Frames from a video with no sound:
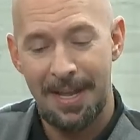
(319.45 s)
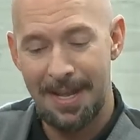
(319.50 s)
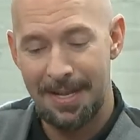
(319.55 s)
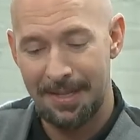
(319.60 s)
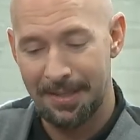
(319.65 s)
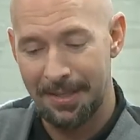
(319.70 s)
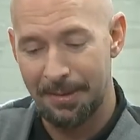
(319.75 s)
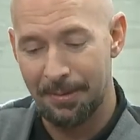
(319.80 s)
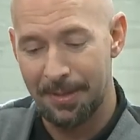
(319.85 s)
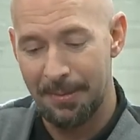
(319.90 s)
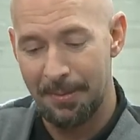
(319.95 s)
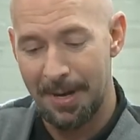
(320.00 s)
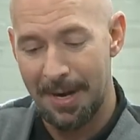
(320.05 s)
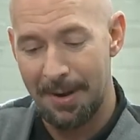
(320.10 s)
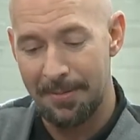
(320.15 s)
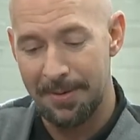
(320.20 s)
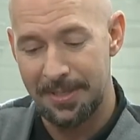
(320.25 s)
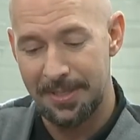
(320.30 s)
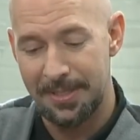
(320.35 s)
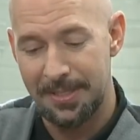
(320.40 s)
And literally, when
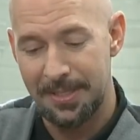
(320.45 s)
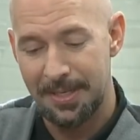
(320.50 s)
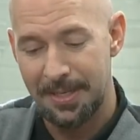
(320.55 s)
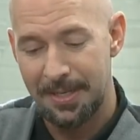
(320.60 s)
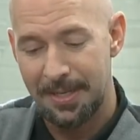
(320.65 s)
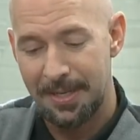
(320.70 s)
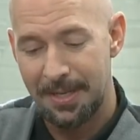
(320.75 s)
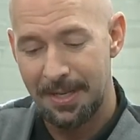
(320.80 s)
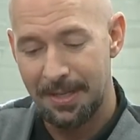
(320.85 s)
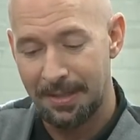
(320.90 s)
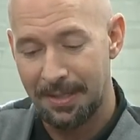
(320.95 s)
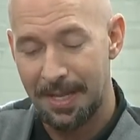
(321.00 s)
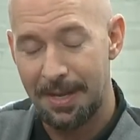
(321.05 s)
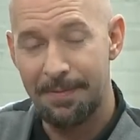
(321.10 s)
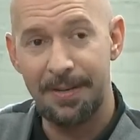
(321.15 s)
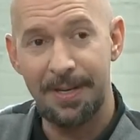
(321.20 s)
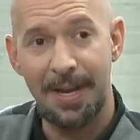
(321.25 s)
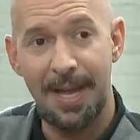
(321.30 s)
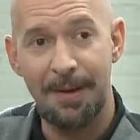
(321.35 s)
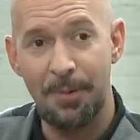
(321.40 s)
I was
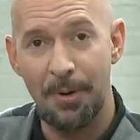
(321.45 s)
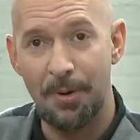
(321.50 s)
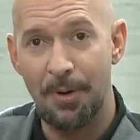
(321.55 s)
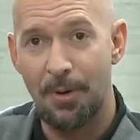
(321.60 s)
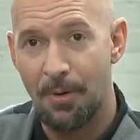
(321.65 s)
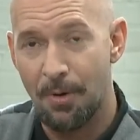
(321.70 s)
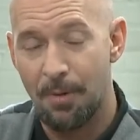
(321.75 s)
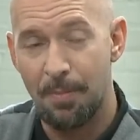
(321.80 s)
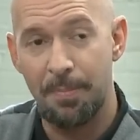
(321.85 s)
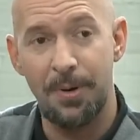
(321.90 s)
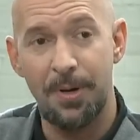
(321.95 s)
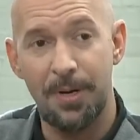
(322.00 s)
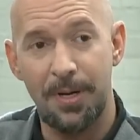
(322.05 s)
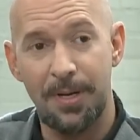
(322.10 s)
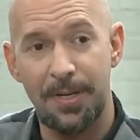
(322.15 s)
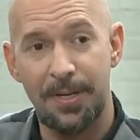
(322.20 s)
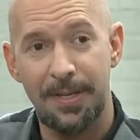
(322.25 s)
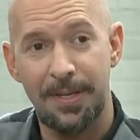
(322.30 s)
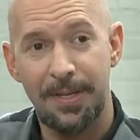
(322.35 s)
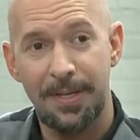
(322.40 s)
11, I wrote a whole
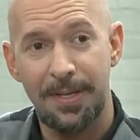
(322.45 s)
book,